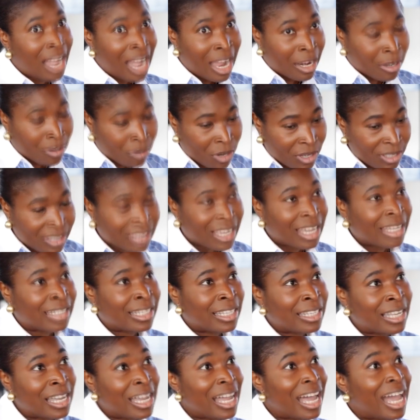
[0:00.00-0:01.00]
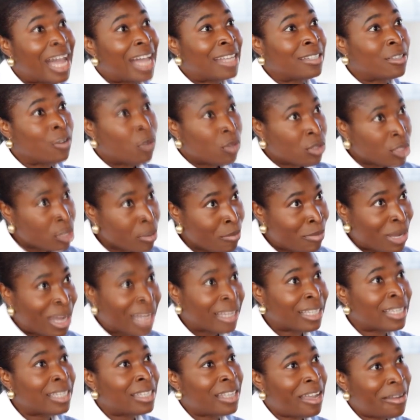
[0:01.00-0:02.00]
across Canada and also
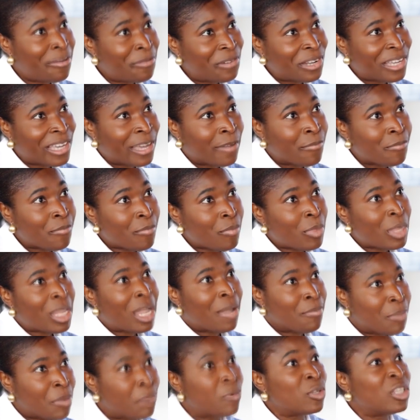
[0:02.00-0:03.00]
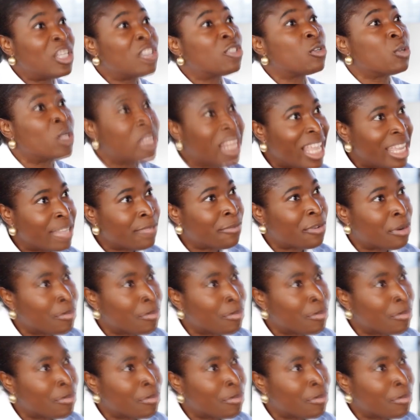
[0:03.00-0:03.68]
back in Africa. And people need to learn